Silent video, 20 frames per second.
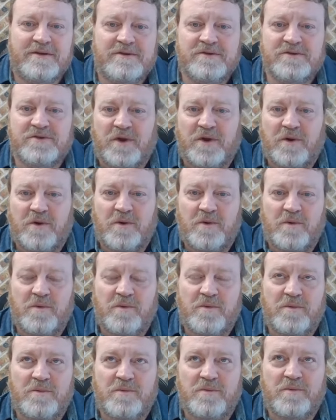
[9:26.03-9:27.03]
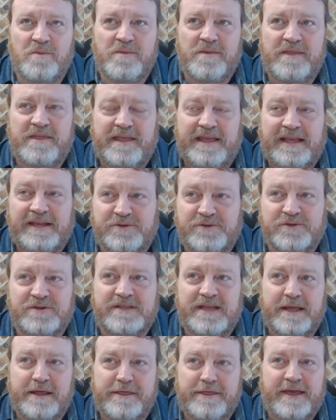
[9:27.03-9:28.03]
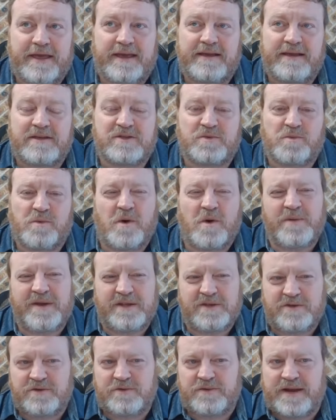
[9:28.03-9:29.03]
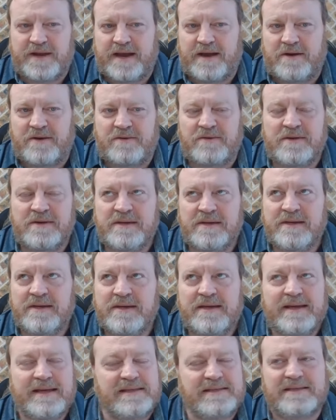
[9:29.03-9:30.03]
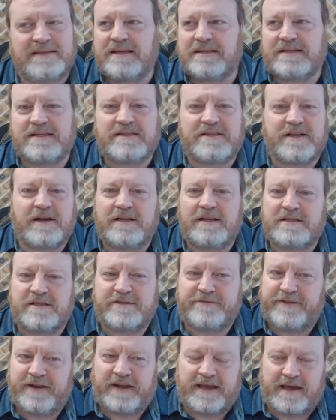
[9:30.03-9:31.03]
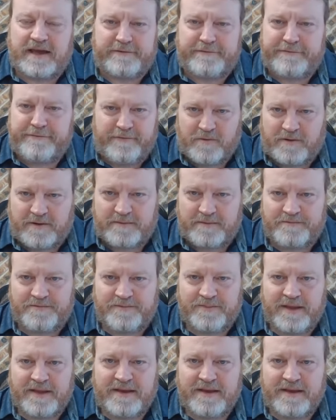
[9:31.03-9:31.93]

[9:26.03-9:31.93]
So the interesting thing is what we do now isn't necessarily just filling out a form.